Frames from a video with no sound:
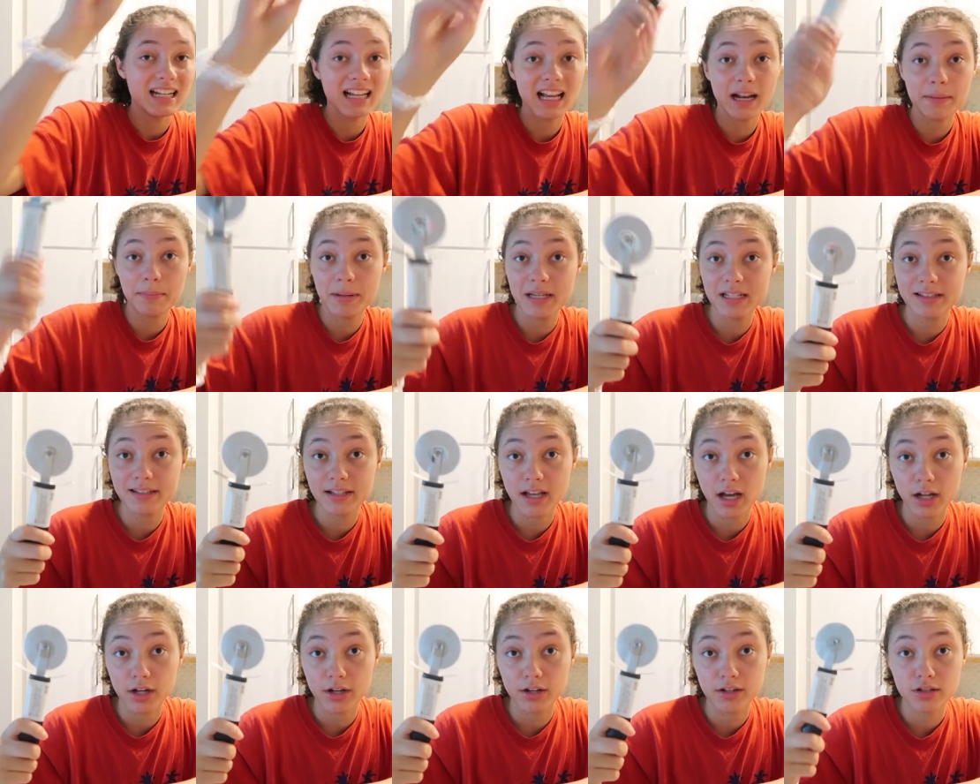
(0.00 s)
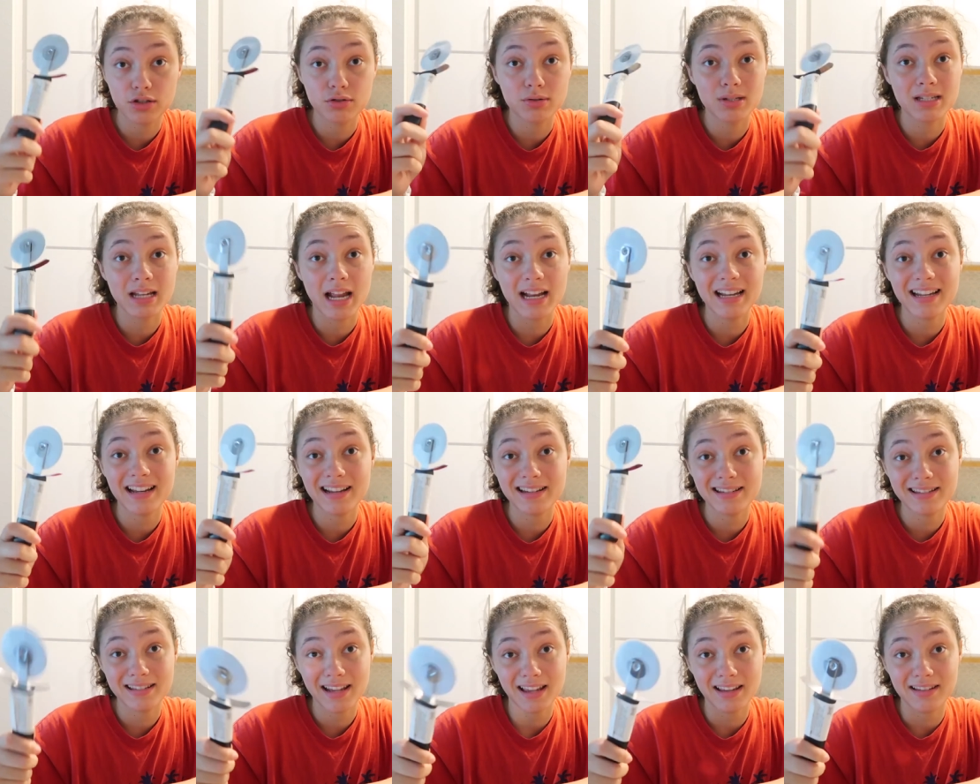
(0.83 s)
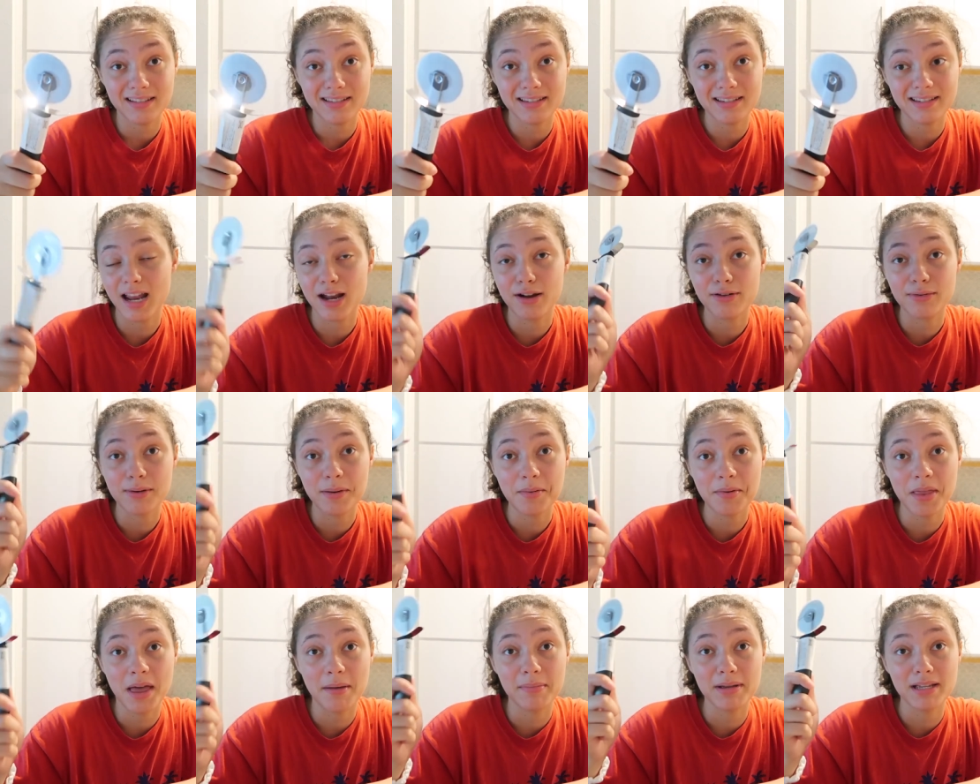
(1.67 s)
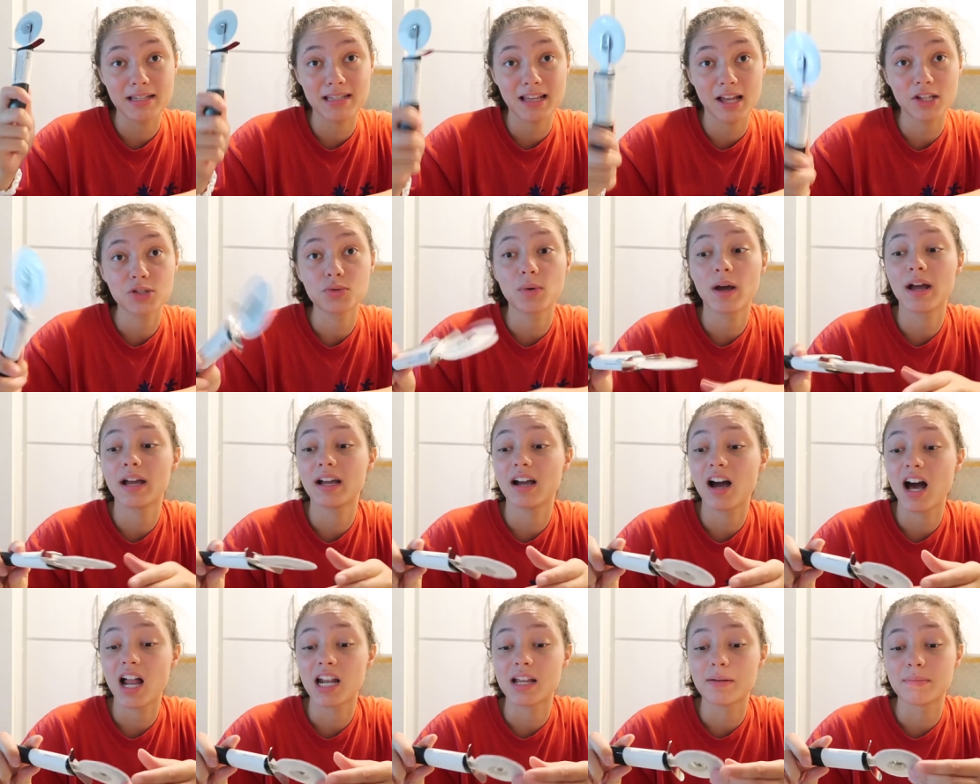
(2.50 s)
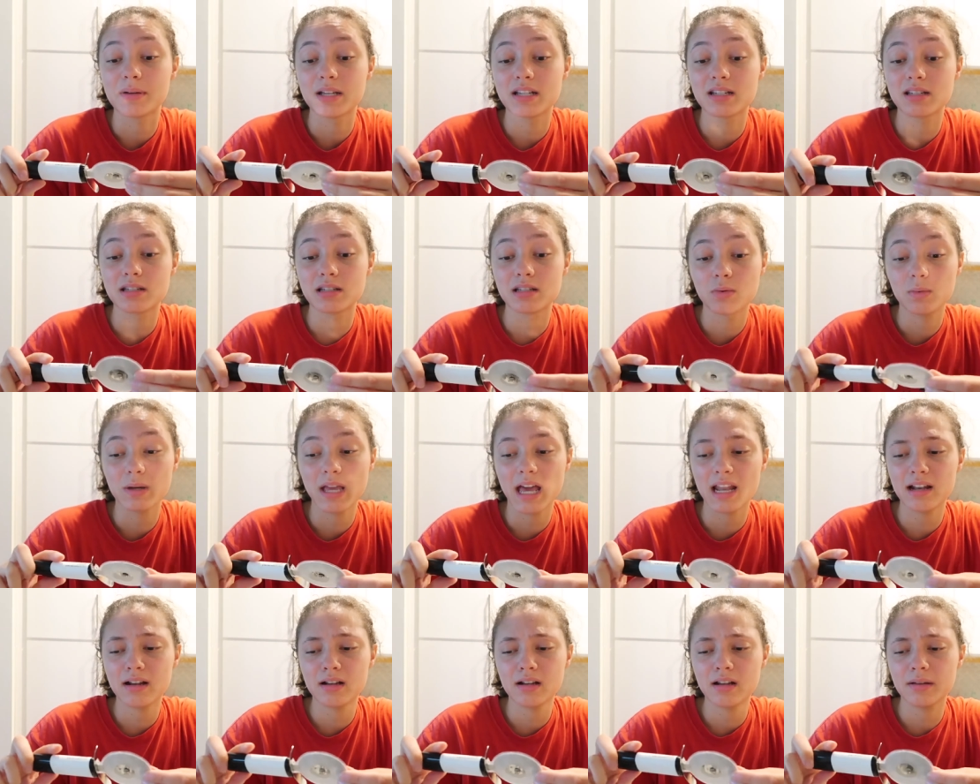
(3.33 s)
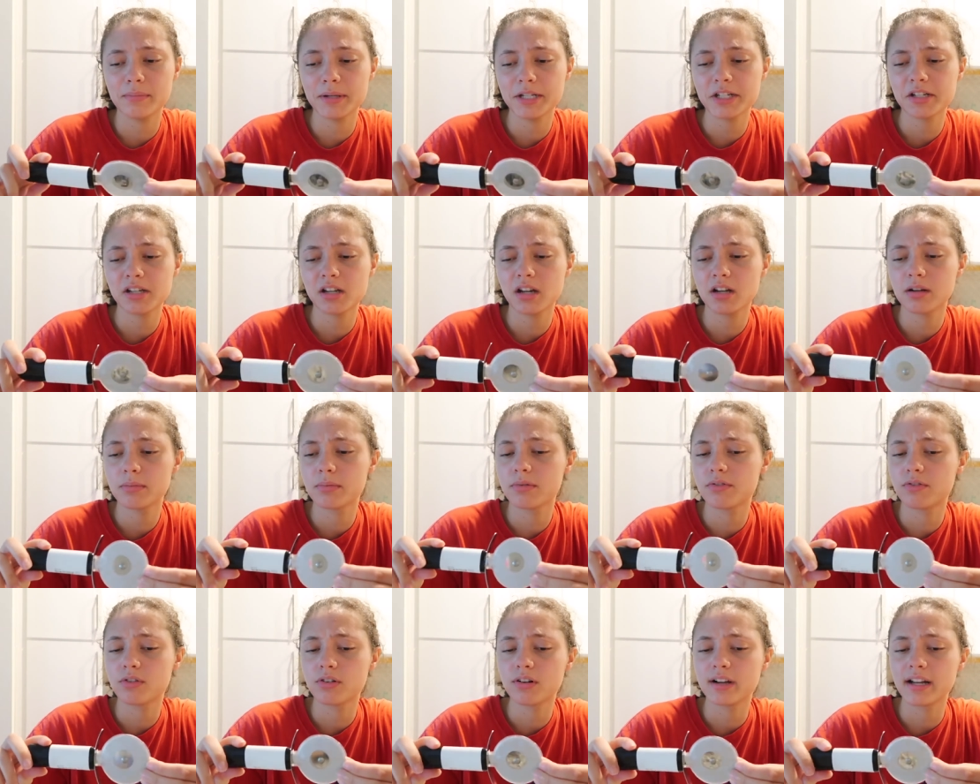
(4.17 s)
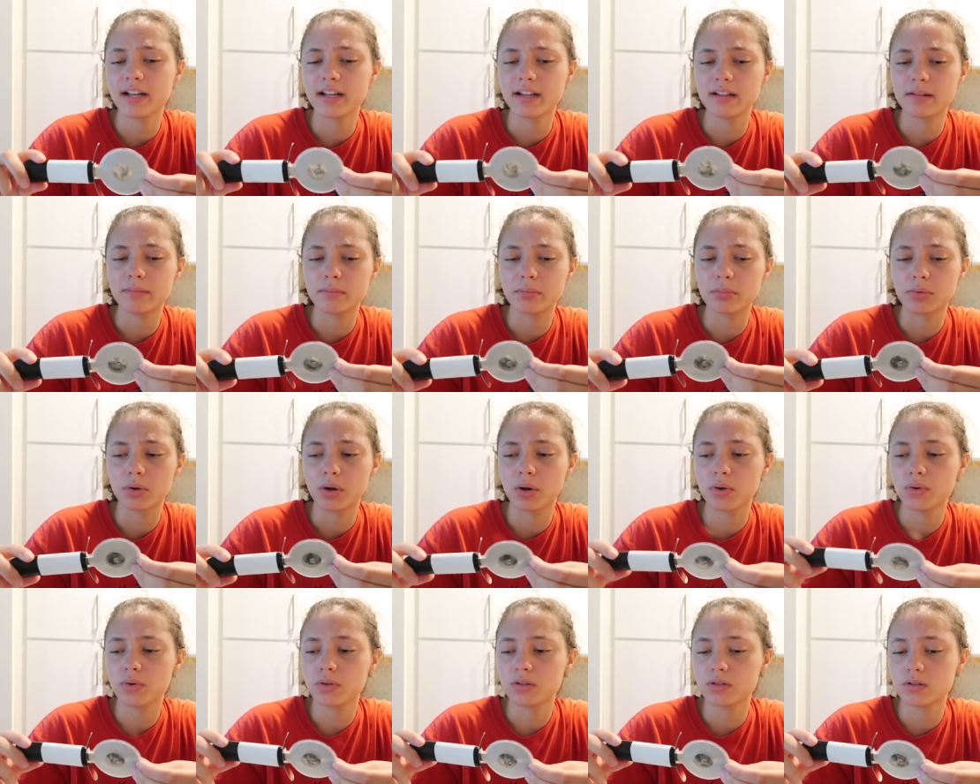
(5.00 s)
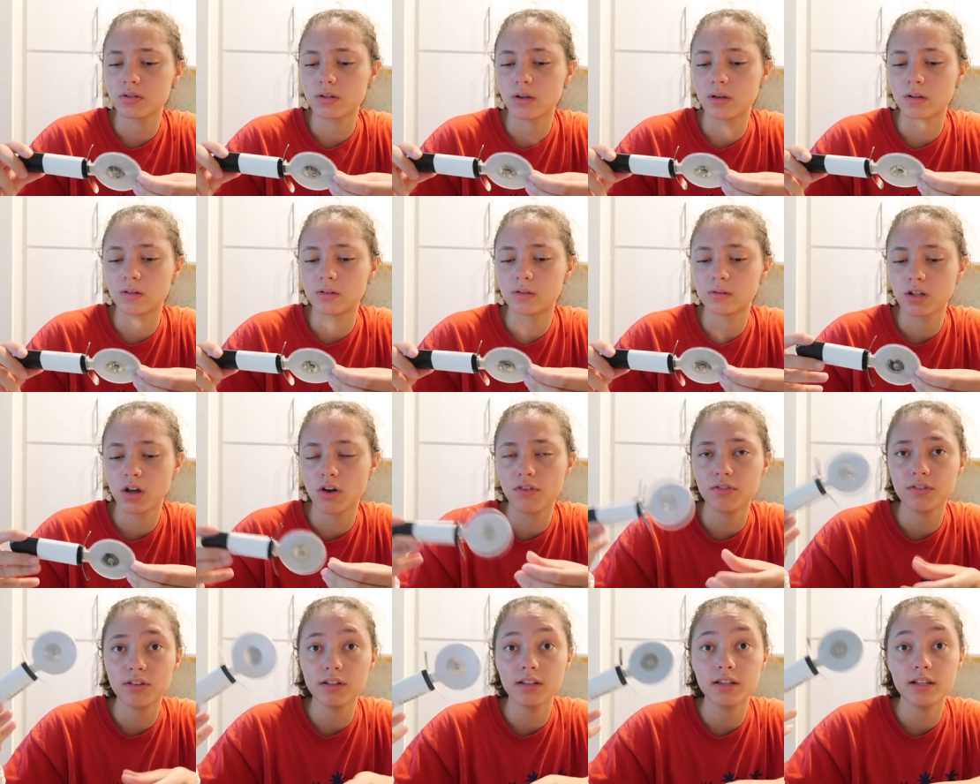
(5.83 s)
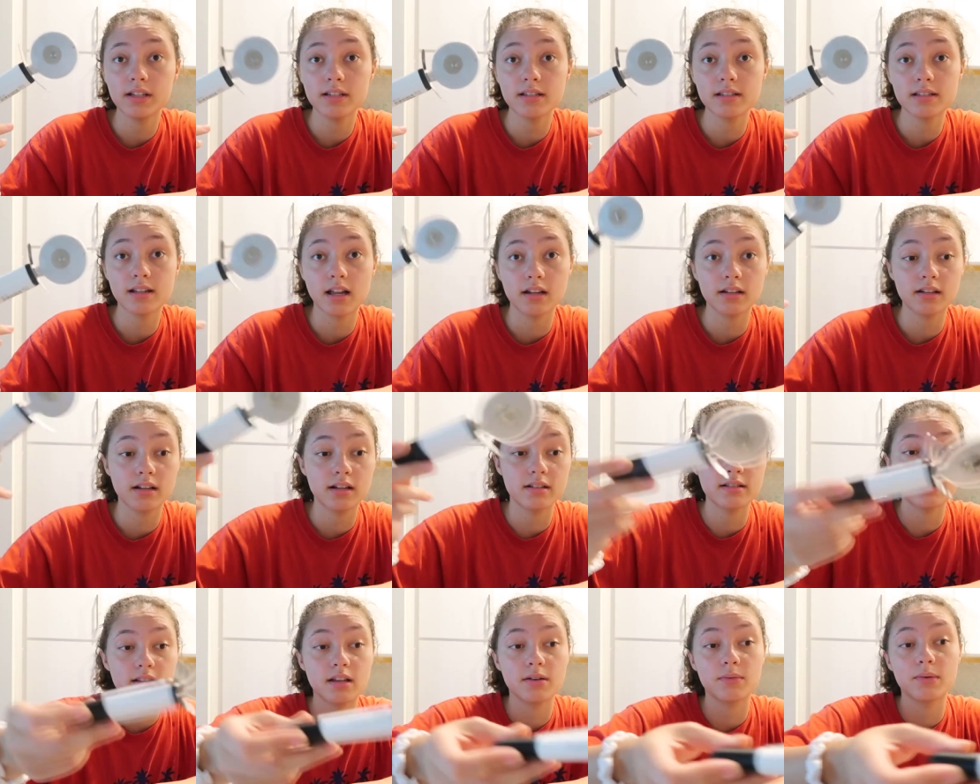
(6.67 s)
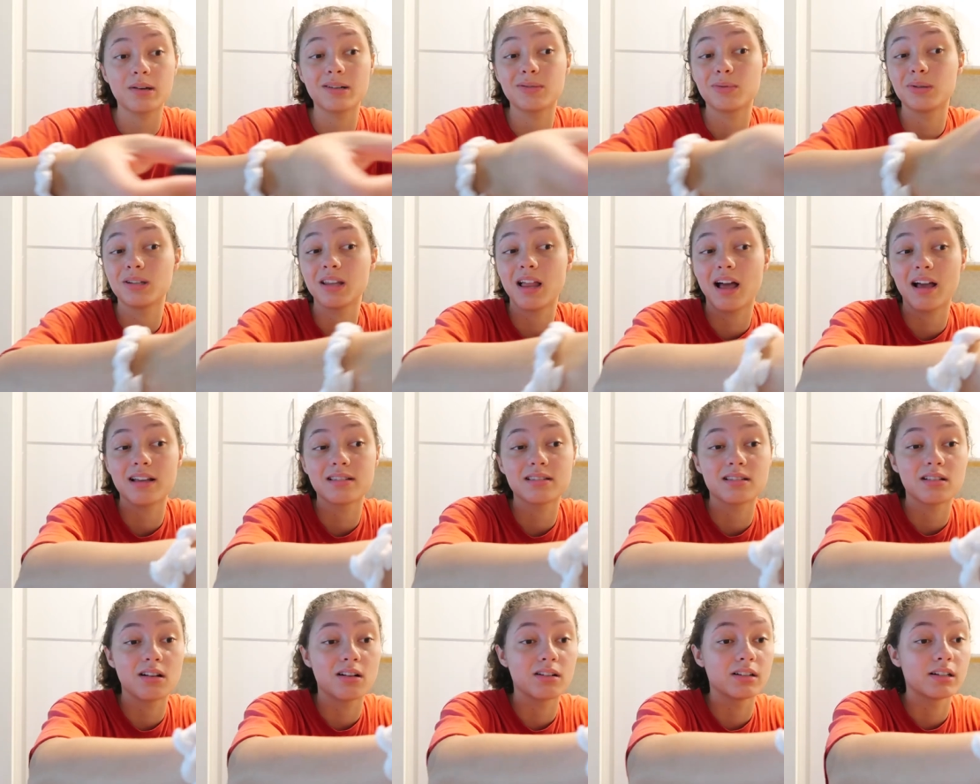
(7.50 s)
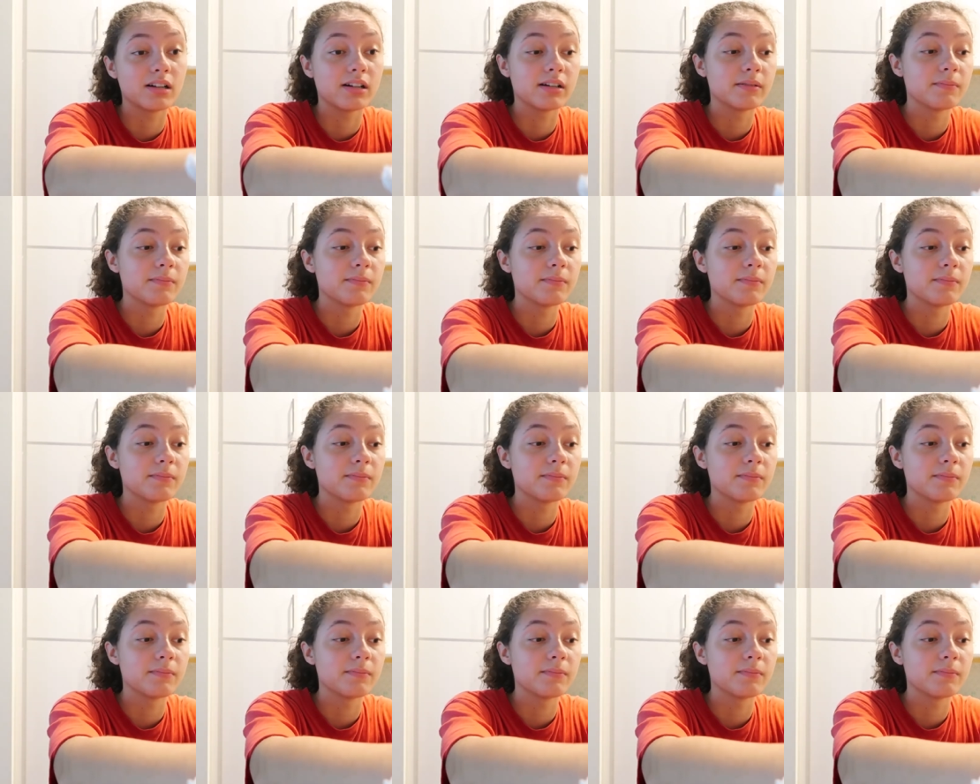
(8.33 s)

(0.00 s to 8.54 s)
I got a pizza cutter. This was 99 cents. And I remember that because that's why I got it because we had a pizza cutter before and it broke. So hopefully this 99 cent one will last longer.